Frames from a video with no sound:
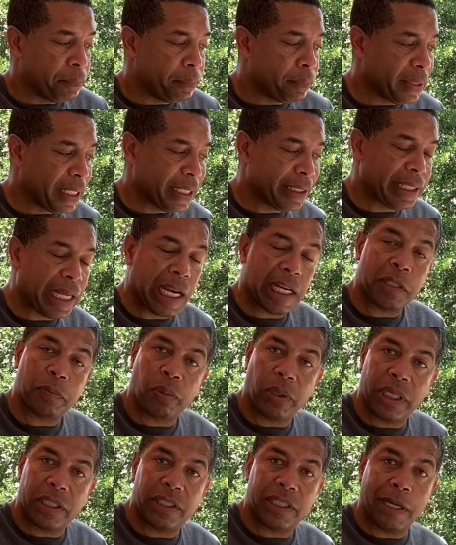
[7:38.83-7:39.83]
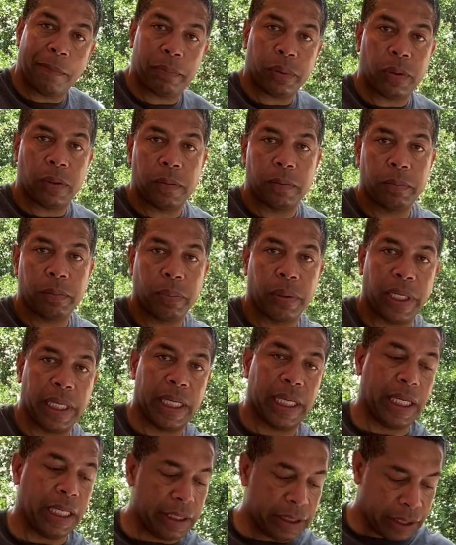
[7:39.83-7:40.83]
Like I said, it's pretty simple,
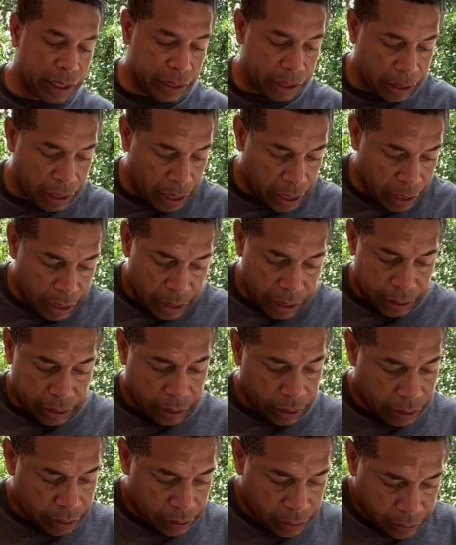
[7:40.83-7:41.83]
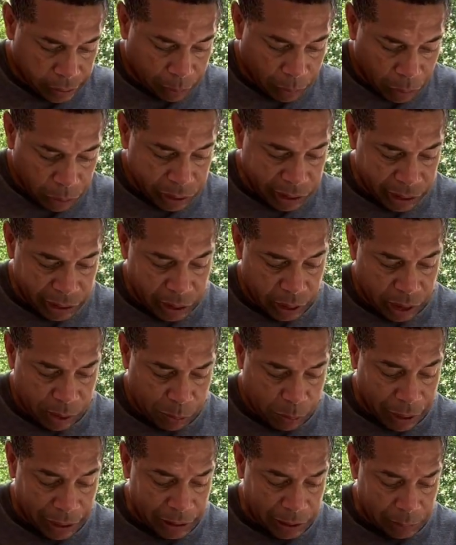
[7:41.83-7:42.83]
pretty easy. The most
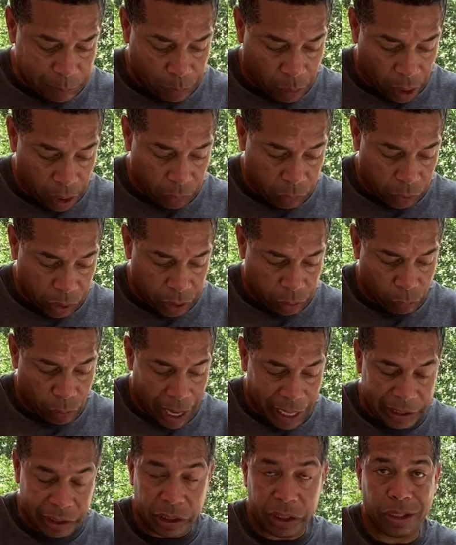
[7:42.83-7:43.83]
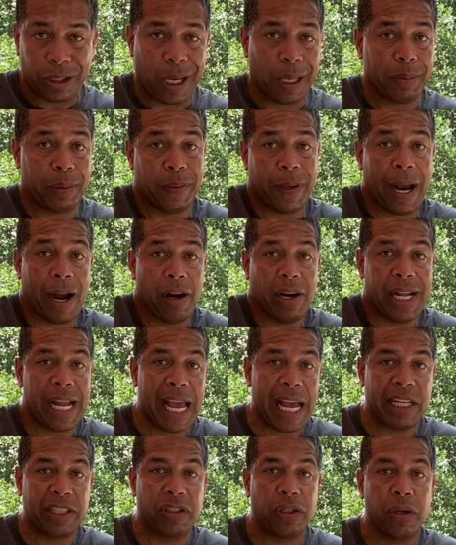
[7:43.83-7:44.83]
expensive part were the ratchet straps, but I already
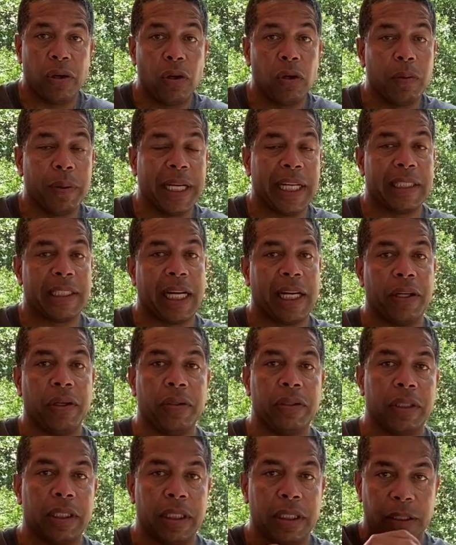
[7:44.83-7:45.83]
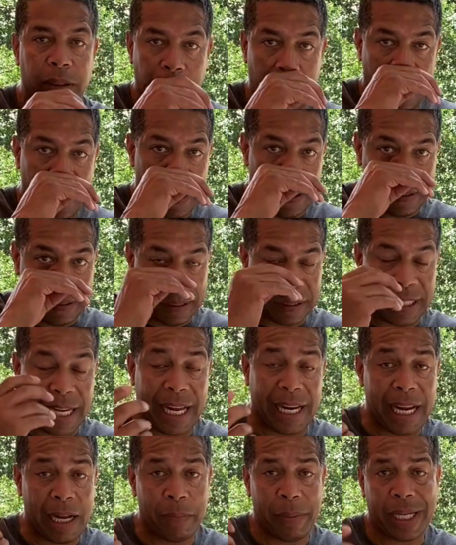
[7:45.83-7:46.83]
had two because I use these to tie
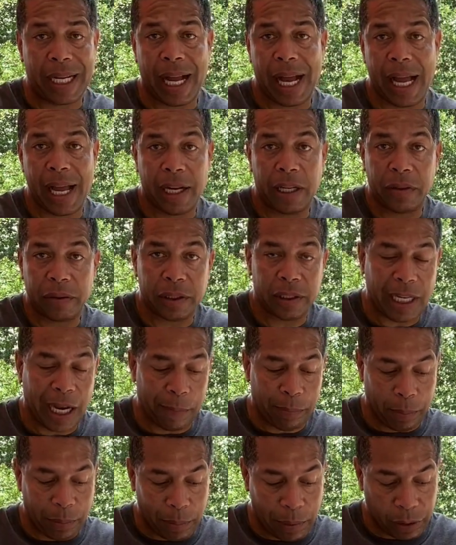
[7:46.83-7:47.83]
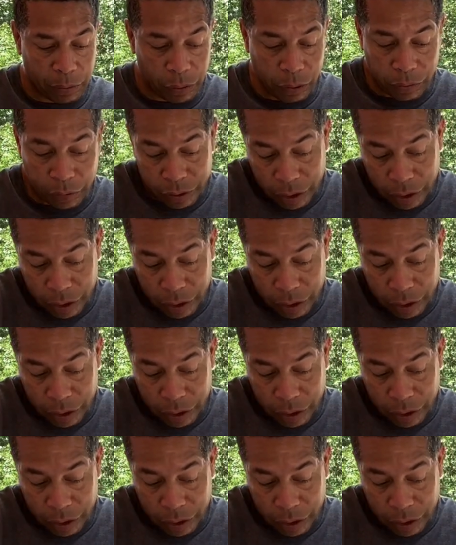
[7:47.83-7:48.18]
down my kayak on the top of my roof.